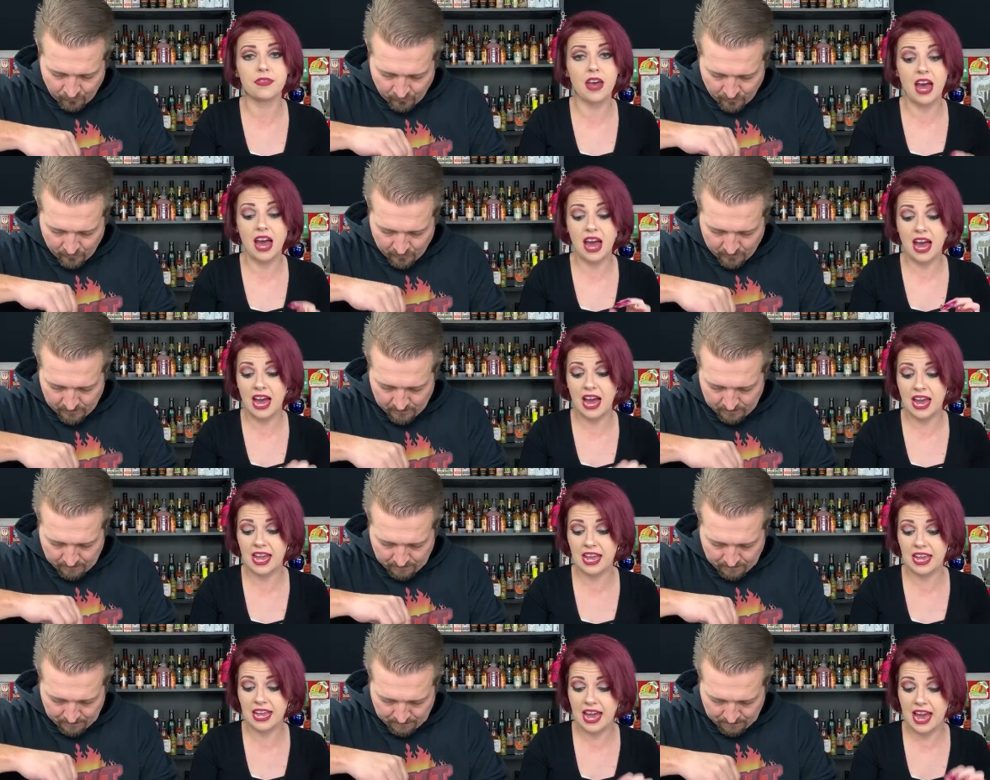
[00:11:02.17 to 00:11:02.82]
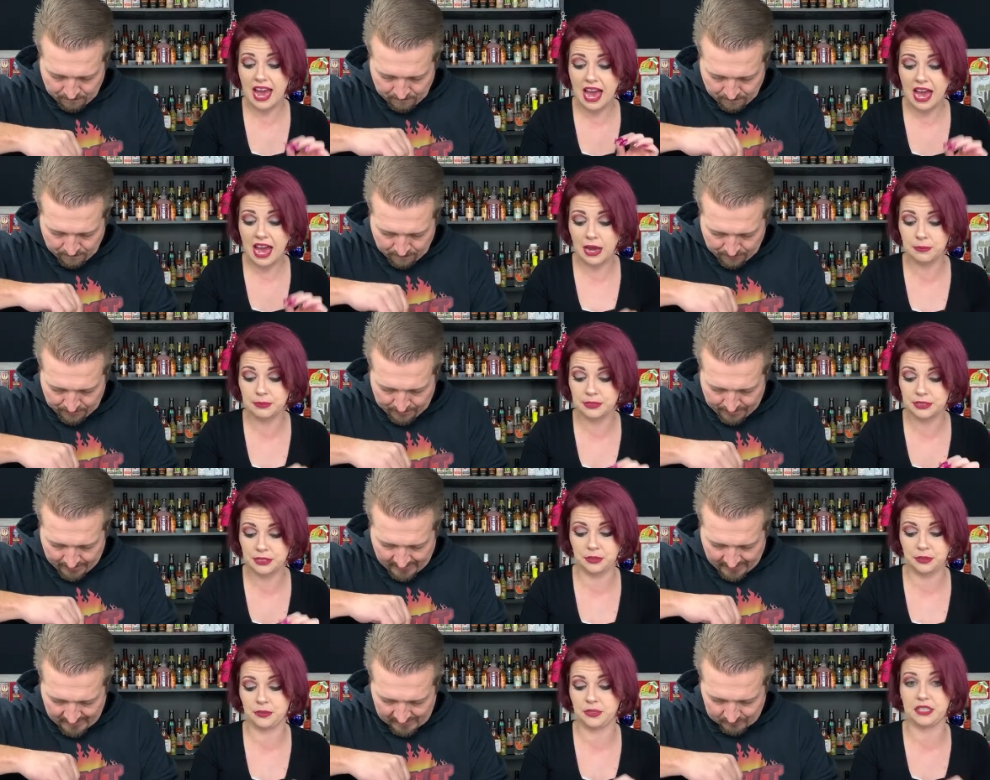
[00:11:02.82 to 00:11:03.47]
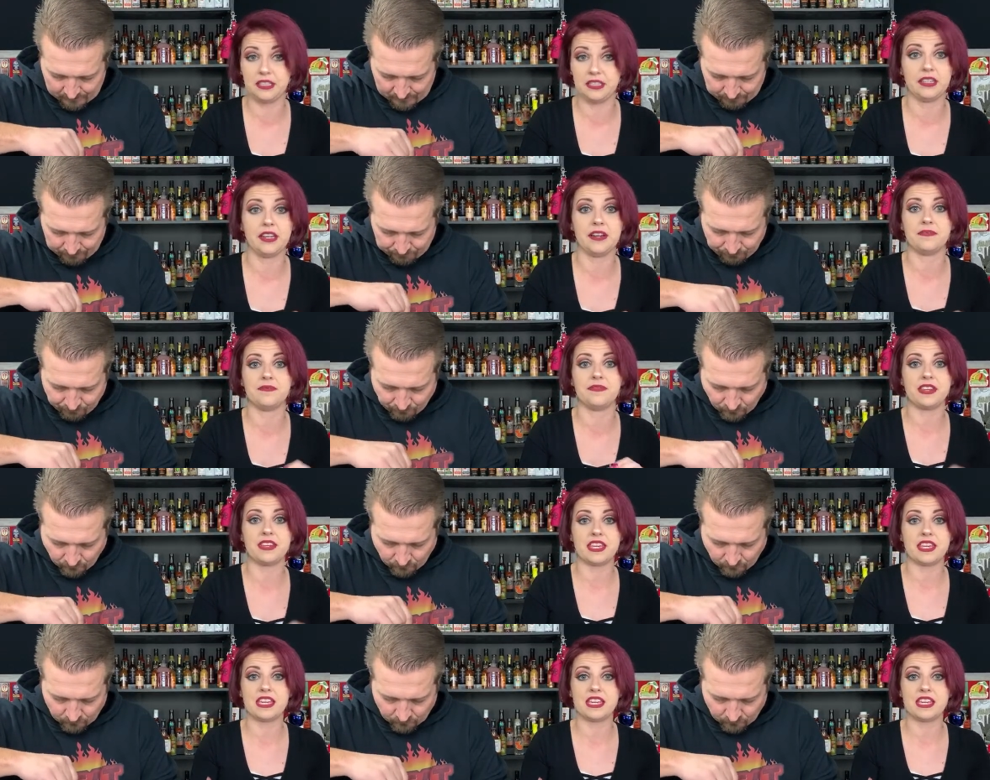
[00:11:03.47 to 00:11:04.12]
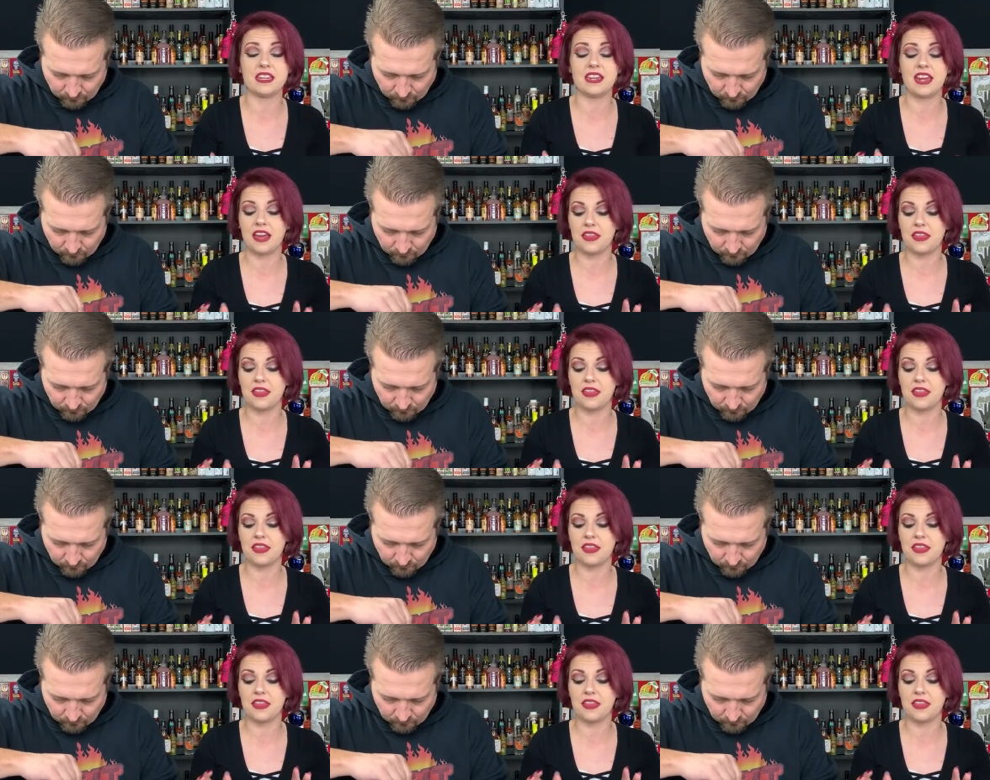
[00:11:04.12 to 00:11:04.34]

Speaker 1: I absolutely love the heat. I